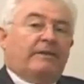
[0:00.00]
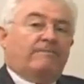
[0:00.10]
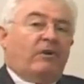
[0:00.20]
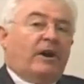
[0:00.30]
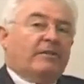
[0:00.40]

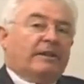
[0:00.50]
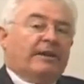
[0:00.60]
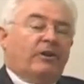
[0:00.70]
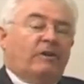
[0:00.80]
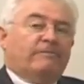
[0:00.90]
advisor
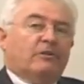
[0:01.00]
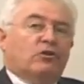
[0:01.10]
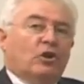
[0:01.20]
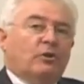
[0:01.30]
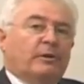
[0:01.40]
can offer
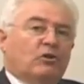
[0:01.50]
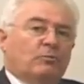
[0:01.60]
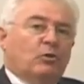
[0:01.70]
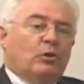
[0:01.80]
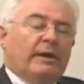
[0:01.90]
so much
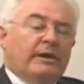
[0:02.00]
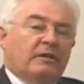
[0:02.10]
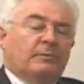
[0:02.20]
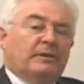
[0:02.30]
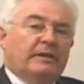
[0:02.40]
more
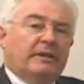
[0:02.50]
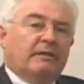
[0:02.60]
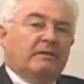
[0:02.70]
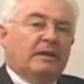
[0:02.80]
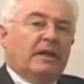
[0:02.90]

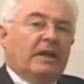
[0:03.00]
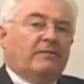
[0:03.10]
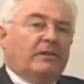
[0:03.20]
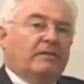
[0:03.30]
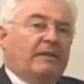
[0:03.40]
expertise
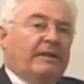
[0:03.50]
if he's